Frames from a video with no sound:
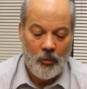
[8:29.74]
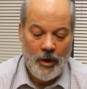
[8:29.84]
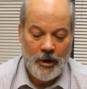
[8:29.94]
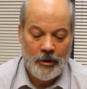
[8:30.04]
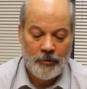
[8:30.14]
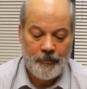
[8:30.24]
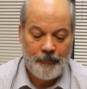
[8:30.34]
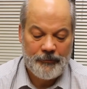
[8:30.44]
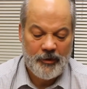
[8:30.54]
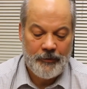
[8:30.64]
Where
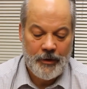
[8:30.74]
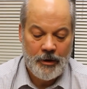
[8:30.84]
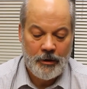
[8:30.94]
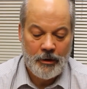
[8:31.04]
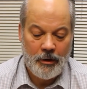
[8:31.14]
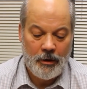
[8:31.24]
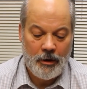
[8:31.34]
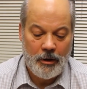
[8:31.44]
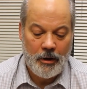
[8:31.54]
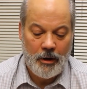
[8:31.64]
there
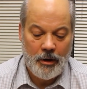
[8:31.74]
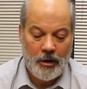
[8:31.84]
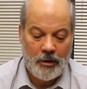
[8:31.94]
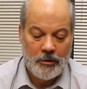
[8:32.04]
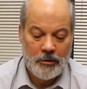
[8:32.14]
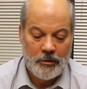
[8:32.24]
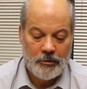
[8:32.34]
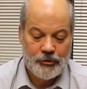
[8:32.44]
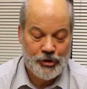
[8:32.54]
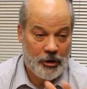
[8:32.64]
are
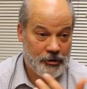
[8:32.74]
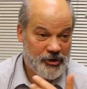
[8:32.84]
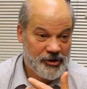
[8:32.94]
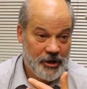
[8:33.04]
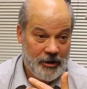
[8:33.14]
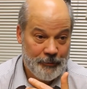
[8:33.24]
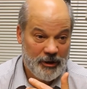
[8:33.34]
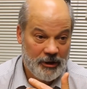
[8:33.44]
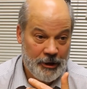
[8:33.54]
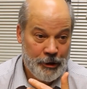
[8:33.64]
charges that have
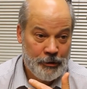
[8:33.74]
been laid,